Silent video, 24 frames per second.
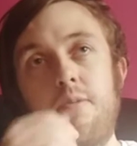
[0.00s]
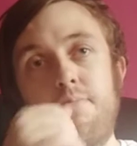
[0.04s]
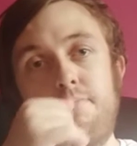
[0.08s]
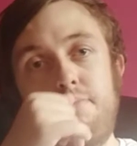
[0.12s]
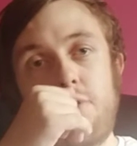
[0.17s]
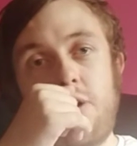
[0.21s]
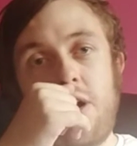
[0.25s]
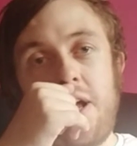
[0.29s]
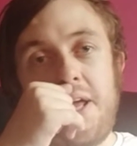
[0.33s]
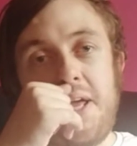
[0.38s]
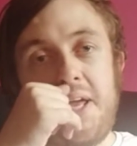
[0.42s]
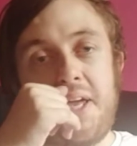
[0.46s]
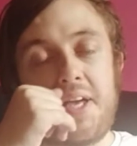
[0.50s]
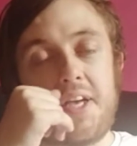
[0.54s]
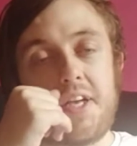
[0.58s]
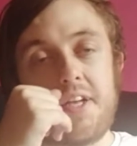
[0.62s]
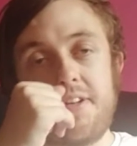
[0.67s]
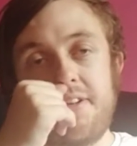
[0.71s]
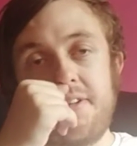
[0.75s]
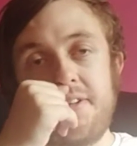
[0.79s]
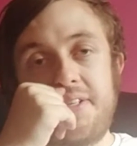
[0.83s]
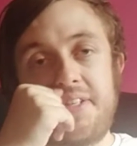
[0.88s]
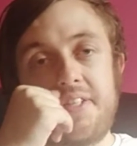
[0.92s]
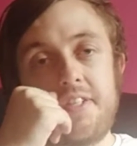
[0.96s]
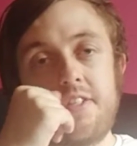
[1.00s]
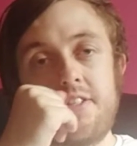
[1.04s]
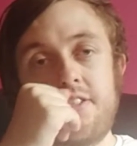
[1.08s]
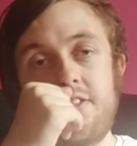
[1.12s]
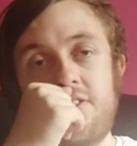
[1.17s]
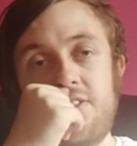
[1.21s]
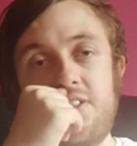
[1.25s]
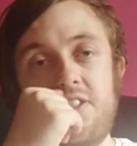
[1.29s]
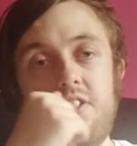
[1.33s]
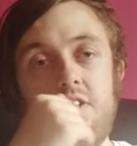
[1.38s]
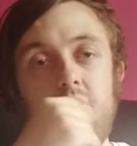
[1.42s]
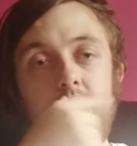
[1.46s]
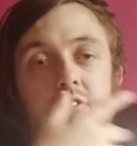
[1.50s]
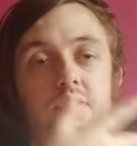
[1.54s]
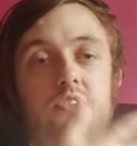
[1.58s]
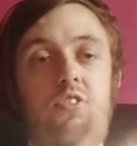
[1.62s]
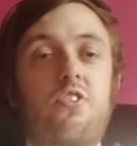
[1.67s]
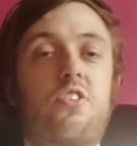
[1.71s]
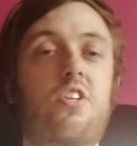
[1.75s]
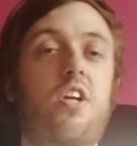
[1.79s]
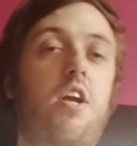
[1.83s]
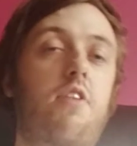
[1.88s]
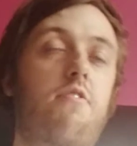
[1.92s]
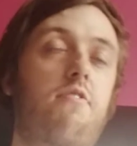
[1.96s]
break, so it's
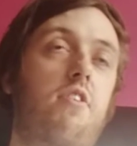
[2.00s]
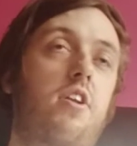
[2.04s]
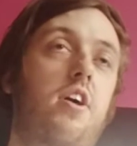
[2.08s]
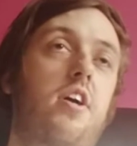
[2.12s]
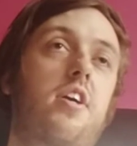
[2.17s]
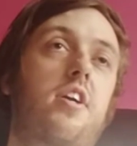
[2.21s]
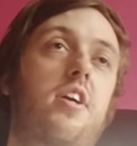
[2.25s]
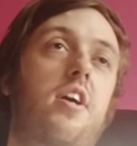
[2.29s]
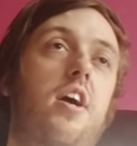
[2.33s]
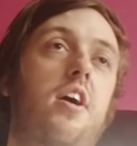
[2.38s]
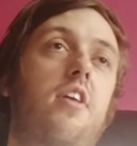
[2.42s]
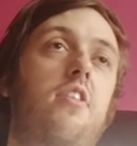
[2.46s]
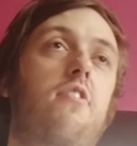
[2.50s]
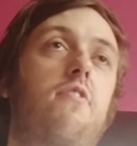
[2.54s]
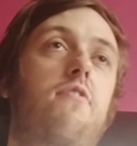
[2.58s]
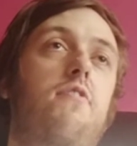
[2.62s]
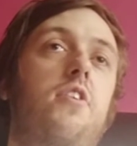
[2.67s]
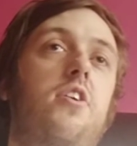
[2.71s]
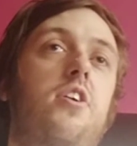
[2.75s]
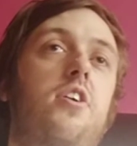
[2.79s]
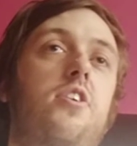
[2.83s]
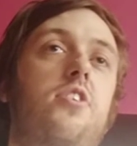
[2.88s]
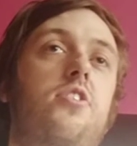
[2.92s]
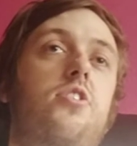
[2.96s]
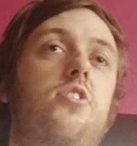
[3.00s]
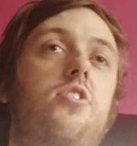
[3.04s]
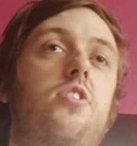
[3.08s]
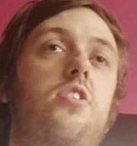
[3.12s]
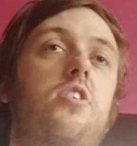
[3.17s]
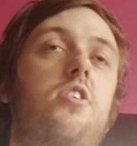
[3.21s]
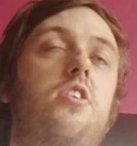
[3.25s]
just kind of like the first